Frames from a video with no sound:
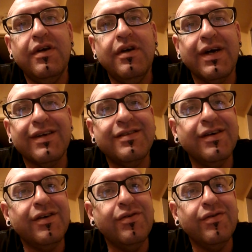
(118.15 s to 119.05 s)
I can
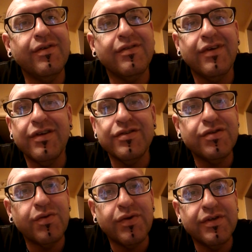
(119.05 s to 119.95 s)
tell you a ton of
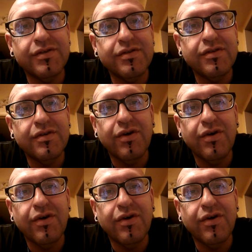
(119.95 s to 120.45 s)
stories,